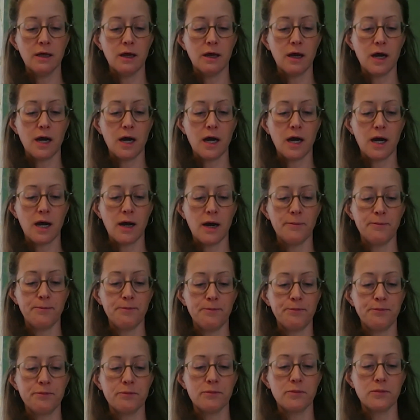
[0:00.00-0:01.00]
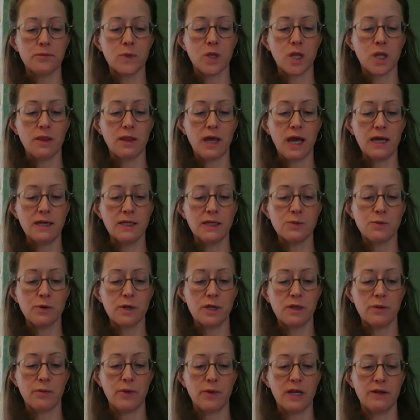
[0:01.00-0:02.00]
that is one
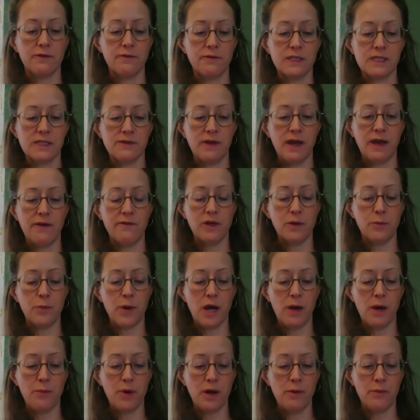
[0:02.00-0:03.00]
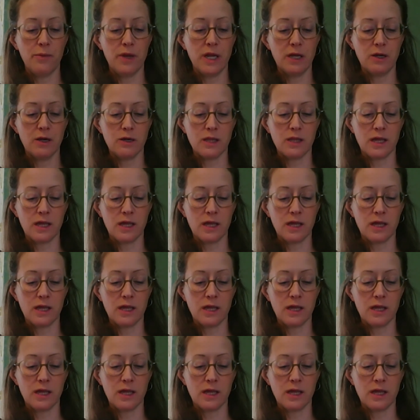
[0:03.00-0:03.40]
of the benefits of having a pom-pom maker.